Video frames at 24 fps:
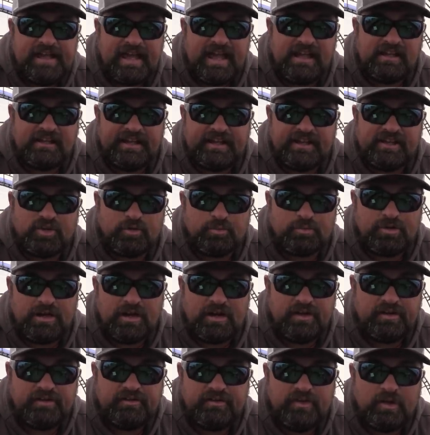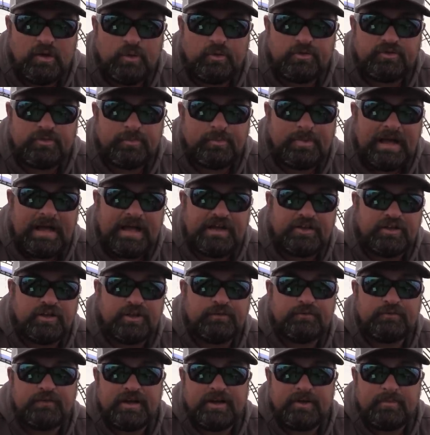at Lake of the Prairies, hosted by a
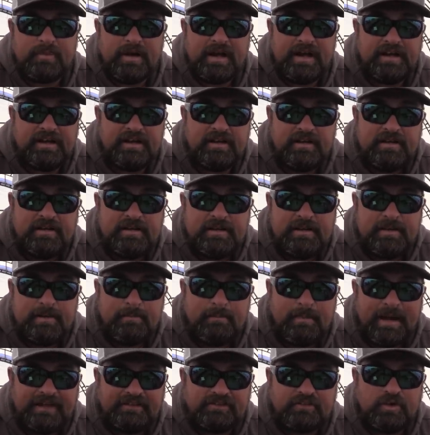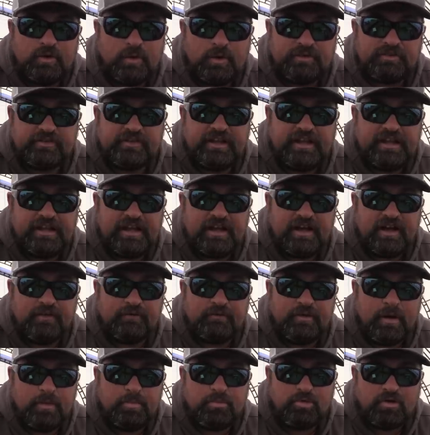good friend of mine, Mike Tadorski
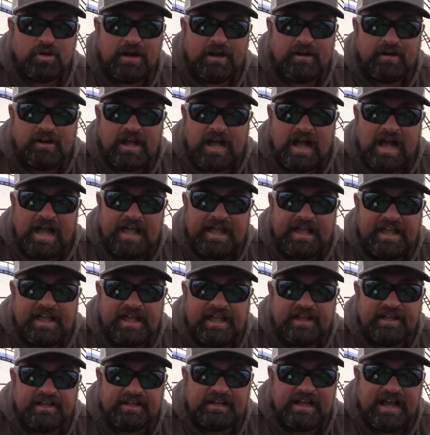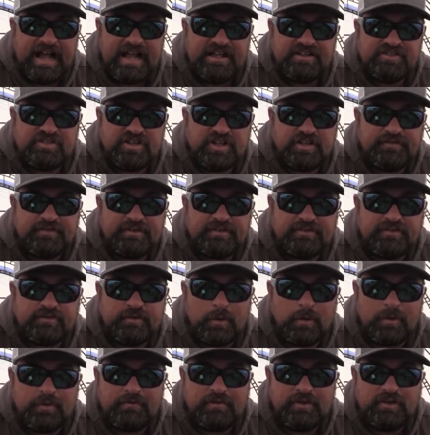of Prairie Eye Guide Service.
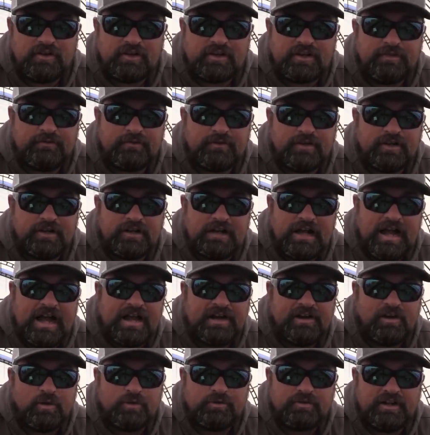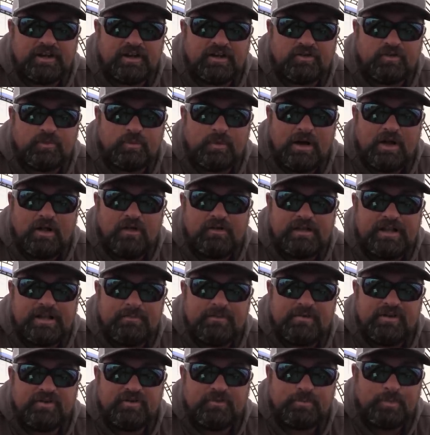So if you're looking for a guide out there as well,
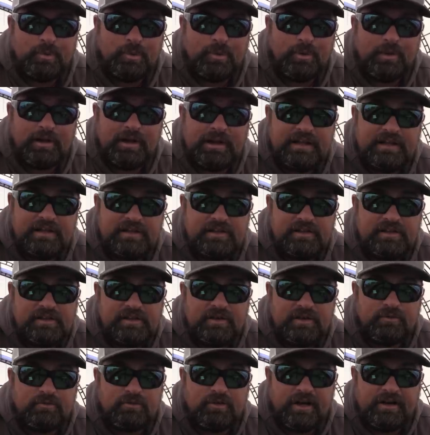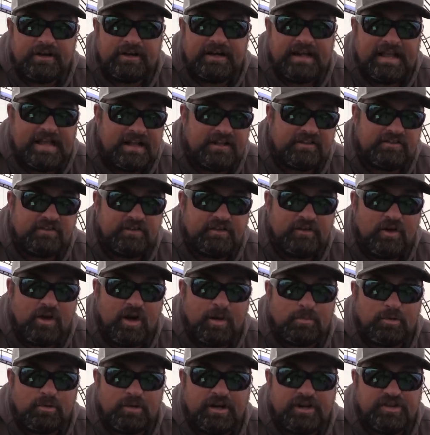him and his boy run an excellent
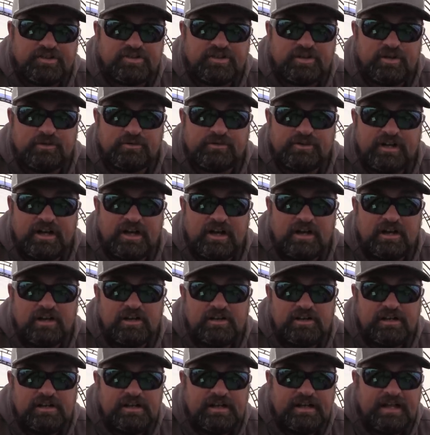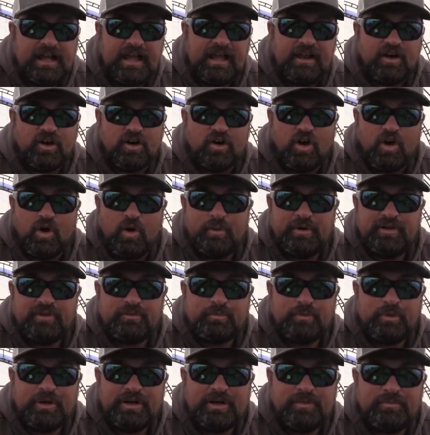operation out there. And they're
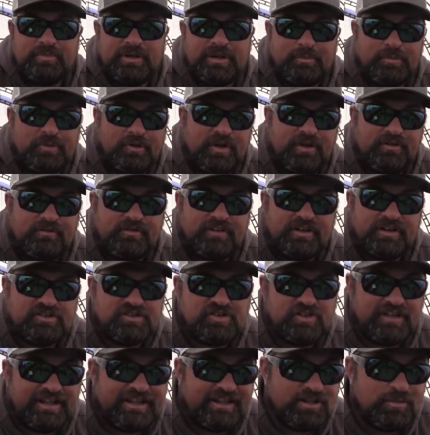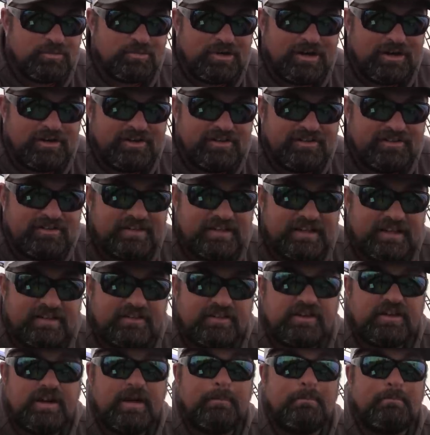always putting people on fish. Lake of the Prairies
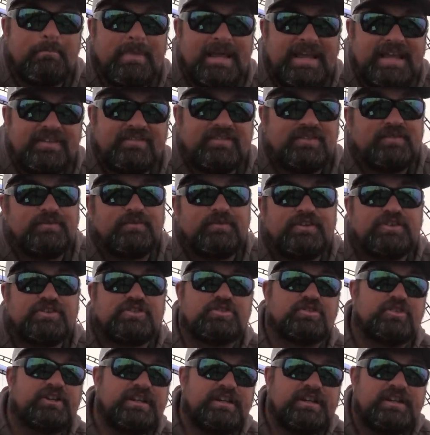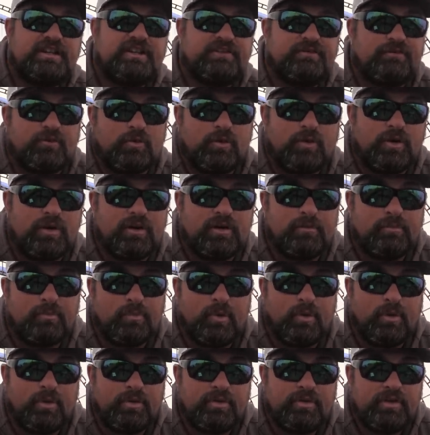is an amazing fishery for
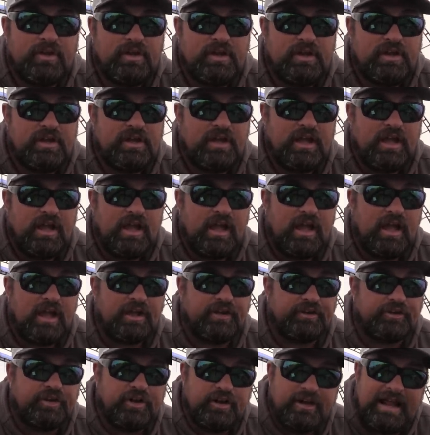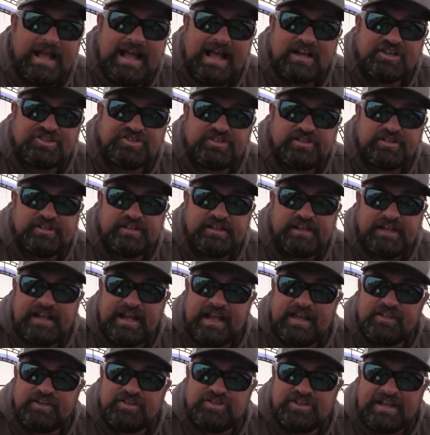both good action
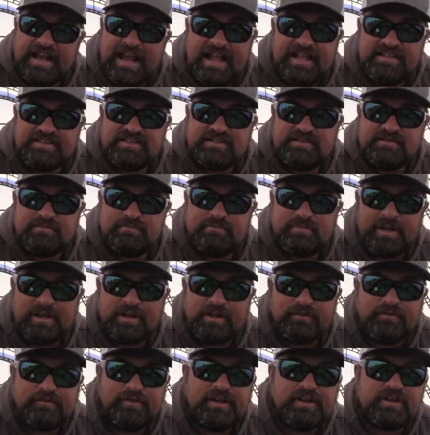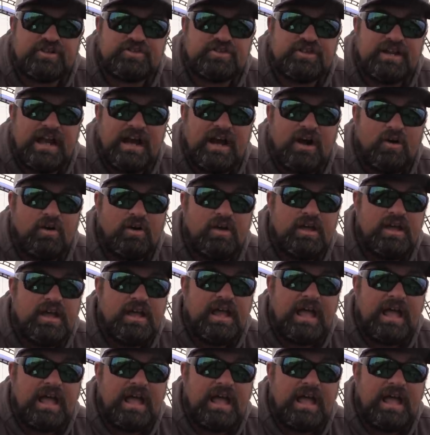and the chance at bigger fish. Now,